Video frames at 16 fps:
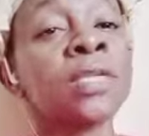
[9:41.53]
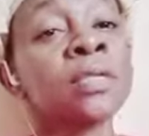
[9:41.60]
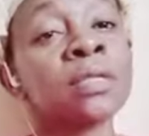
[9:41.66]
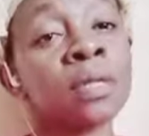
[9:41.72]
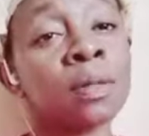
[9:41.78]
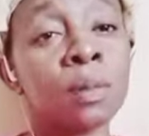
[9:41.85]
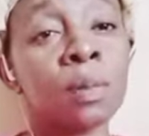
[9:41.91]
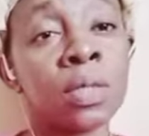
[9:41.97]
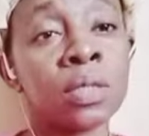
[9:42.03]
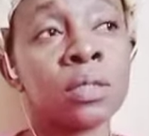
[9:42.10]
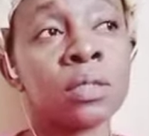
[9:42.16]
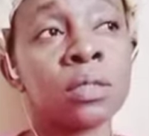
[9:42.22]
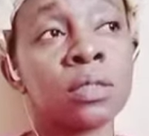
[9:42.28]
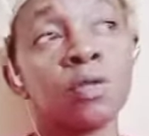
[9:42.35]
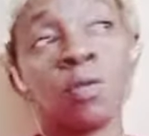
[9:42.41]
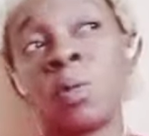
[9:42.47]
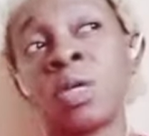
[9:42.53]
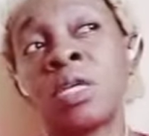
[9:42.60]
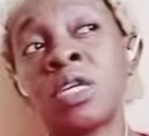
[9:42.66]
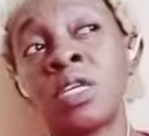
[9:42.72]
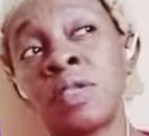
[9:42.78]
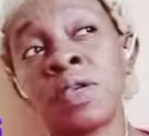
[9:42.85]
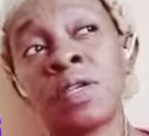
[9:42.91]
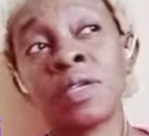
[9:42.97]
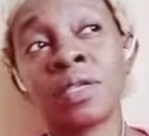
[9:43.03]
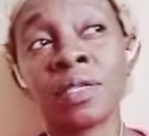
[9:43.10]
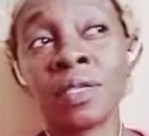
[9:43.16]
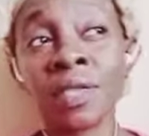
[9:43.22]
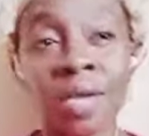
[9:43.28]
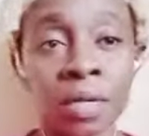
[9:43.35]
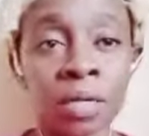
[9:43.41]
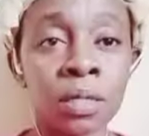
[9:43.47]
and meat, you may need the
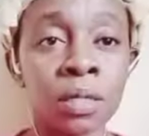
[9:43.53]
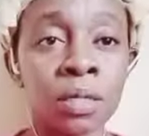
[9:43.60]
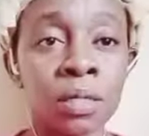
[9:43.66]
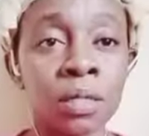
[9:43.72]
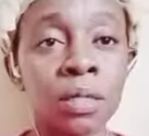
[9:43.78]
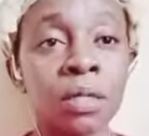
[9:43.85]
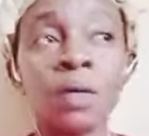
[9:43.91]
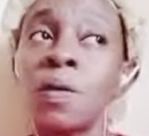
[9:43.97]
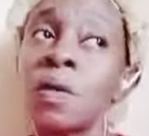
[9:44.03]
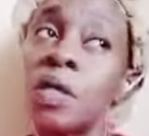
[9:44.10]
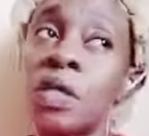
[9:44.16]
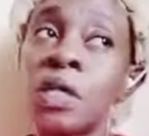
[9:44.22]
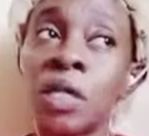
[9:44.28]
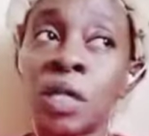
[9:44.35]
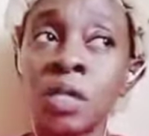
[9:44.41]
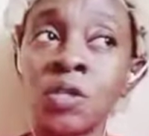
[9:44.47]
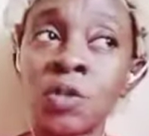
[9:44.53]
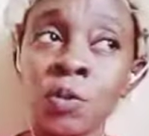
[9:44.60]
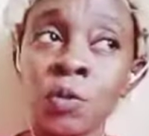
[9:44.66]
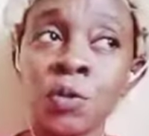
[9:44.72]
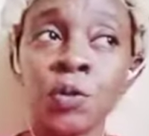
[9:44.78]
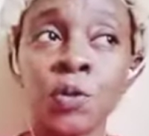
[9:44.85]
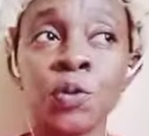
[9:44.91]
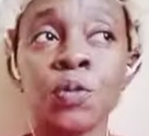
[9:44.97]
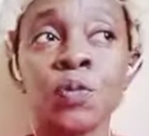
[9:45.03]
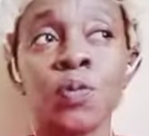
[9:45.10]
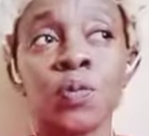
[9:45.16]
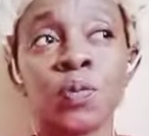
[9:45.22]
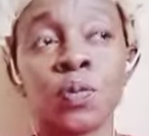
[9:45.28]
sun in addition to